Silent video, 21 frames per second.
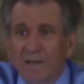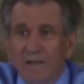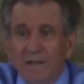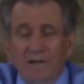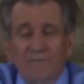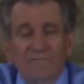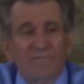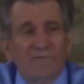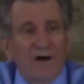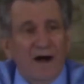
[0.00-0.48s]

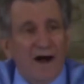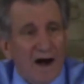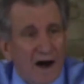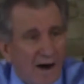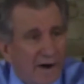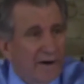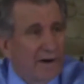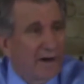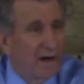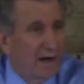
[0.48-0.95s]
of
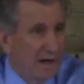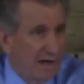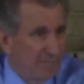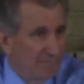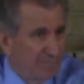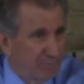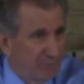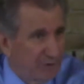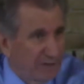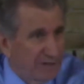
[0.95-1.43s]
our high
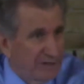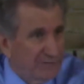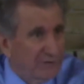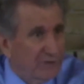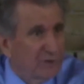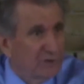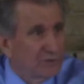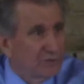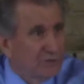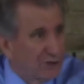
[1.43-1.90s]
priest,
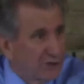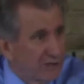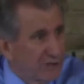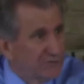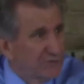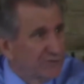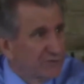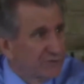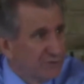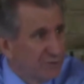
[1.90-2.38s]

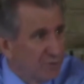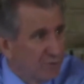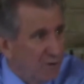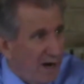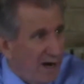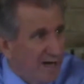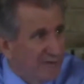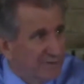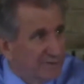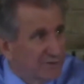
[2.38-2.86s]
Jesus
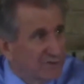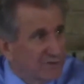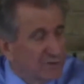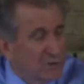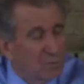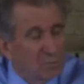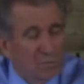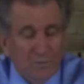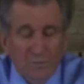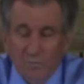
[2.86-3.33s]
Christ. And
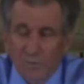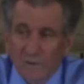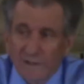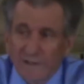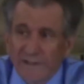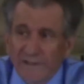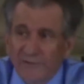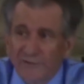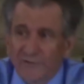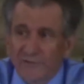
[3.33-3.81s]
so when
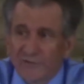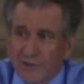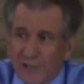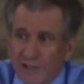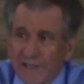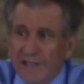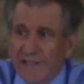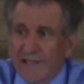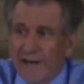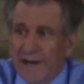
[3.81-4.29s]
we
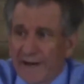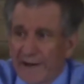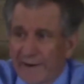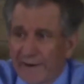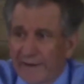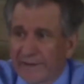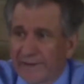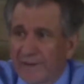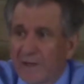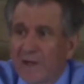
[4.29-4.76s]
study
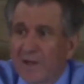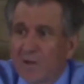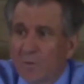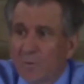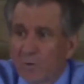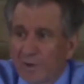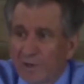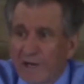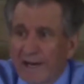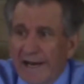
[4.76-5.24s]
Aaron,
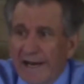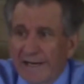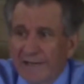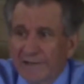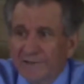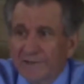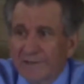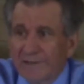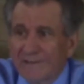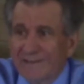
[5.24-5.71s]
we're
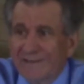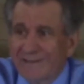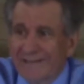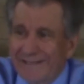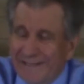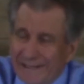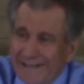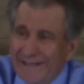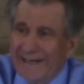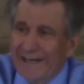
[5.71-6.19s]
actually
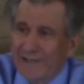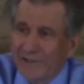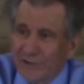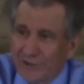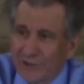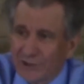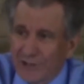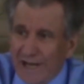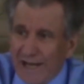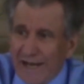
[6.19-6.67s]
getting a
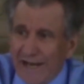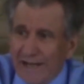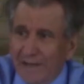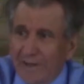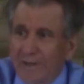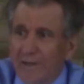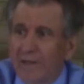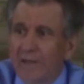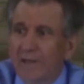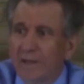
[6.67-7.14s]

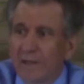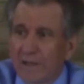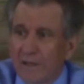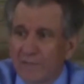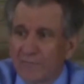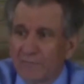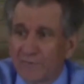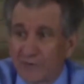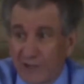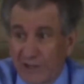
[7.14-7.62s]
shadow
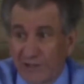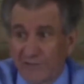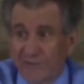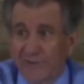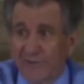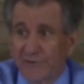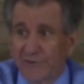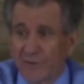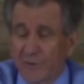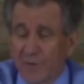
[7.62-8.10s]
of
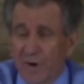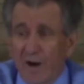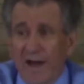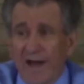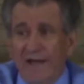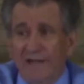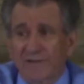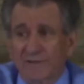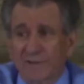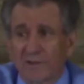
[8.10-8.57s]
Jesus
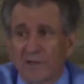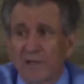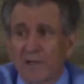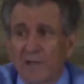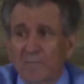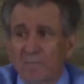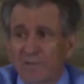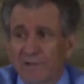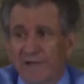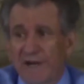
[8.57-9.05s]
Christ.
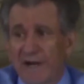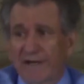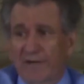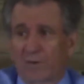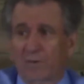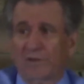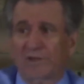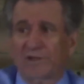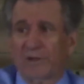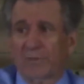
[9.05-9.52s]
But not
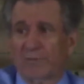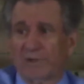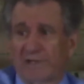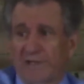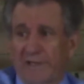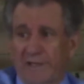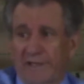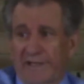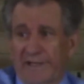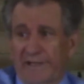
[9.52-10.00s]
only are we
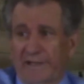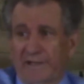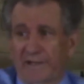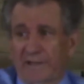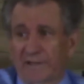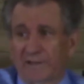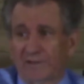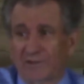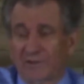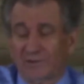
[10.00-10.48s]
getting
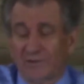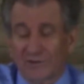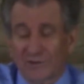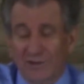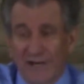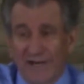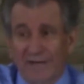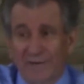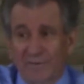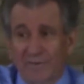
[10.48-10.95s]
a
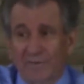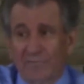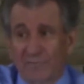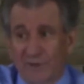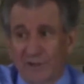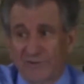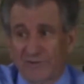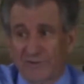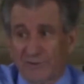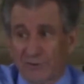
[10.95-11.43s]
shadow of
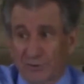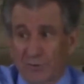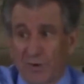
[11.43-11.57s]
Jesus